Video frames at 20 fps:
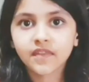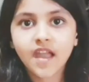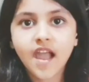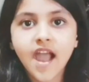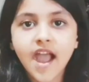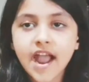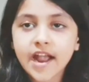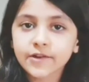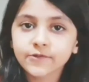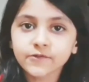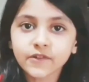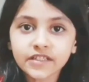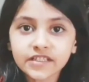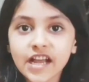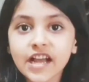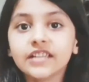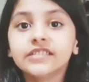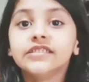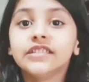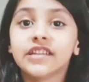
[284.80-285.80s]
It was
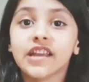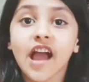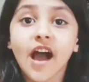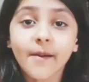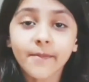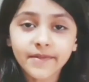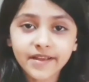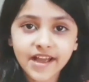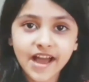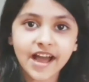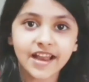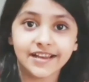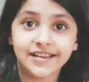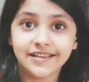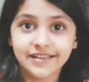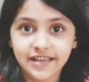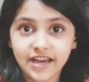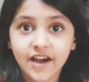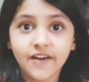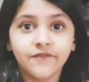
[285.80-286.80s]
just yummy. I
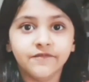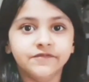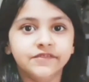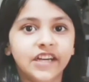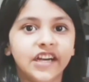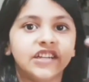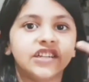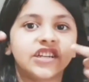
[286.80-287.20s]
loved it.